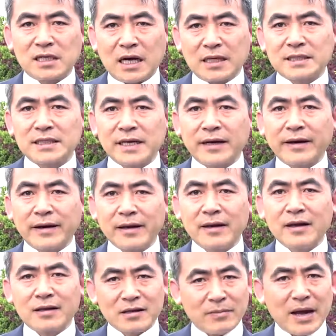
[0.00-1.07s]
are sharing,
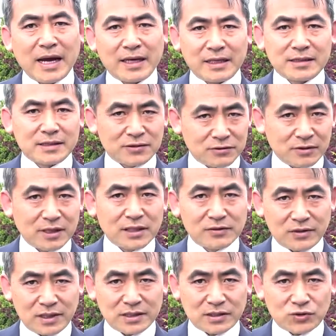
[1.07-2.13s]
the market is really,
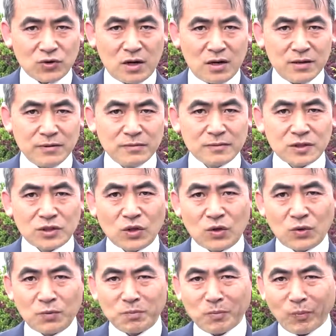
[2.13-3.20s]
really strong.
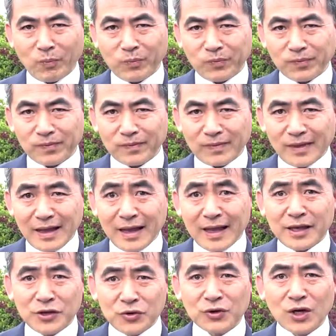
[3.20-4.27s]
So
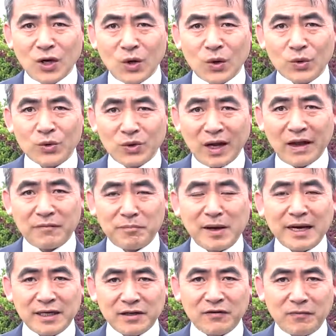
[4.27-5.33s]
you have
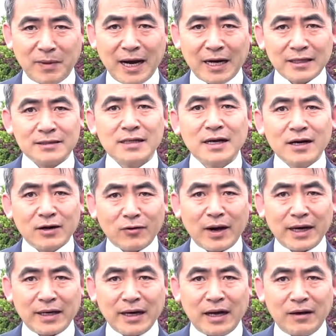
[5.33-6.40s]
plenty of buyers
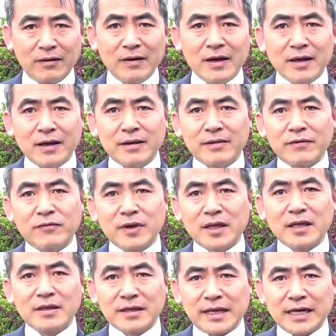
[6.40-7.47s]
right now.
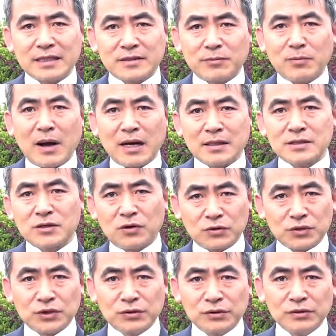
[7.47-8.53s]
Within the next month
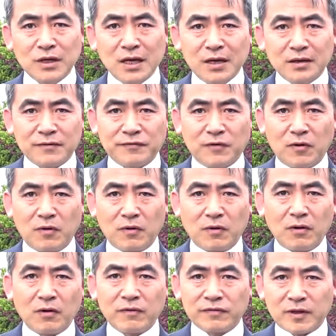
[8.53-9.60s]
or two, for
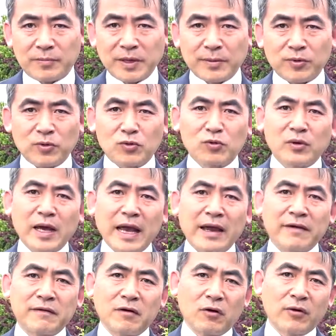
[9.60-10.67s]
all of the people who
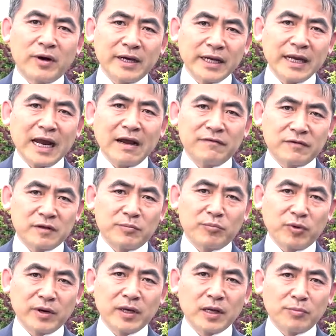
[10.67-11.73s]
already have the
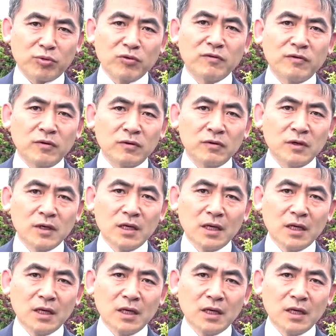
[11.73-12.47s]
pre-approval,